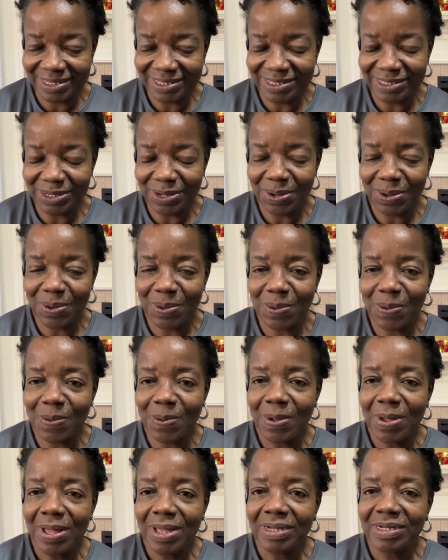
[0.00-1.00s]
So
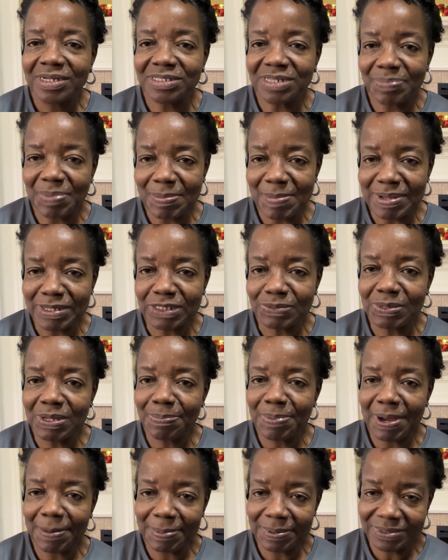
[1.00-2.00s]
it's gonna be my sweet
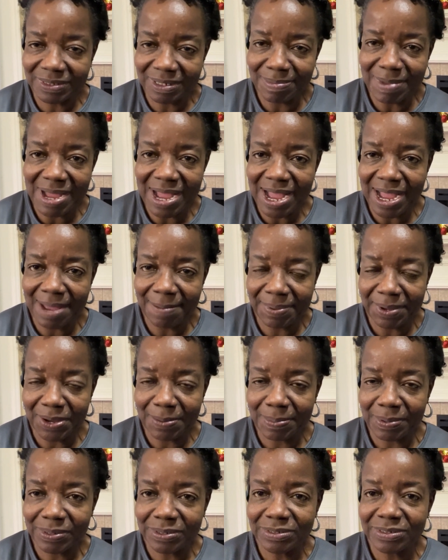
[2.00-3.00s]
peppers and my hot
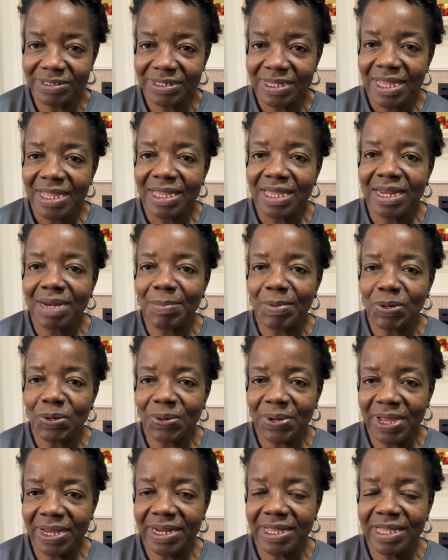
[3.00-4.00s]
peppers, and I'm gonna go
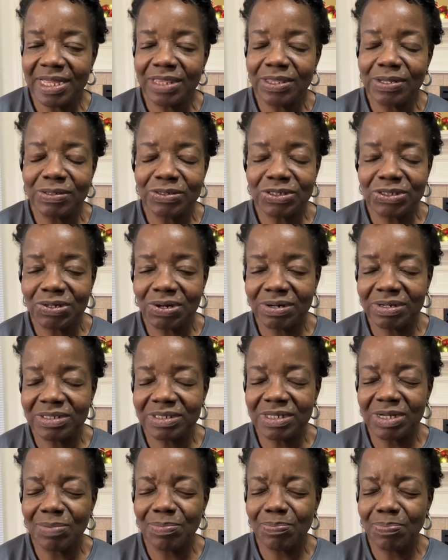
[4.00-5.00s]
ahead and get those started.
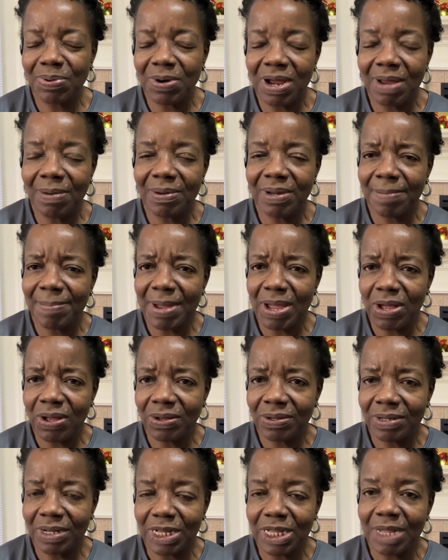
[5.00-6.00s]
So I'm probably
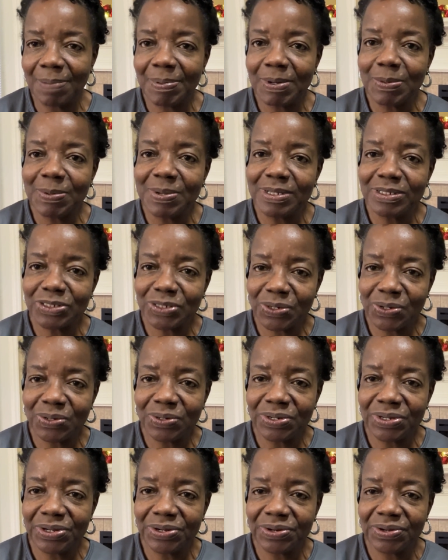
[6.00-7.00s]
about a couple of weeks
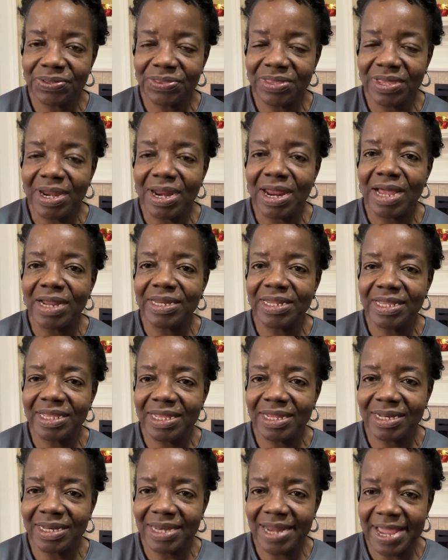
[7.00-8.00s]
earlier than I
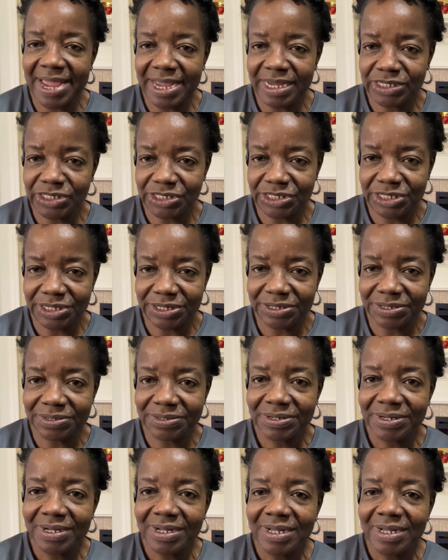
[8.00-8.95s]
did last year.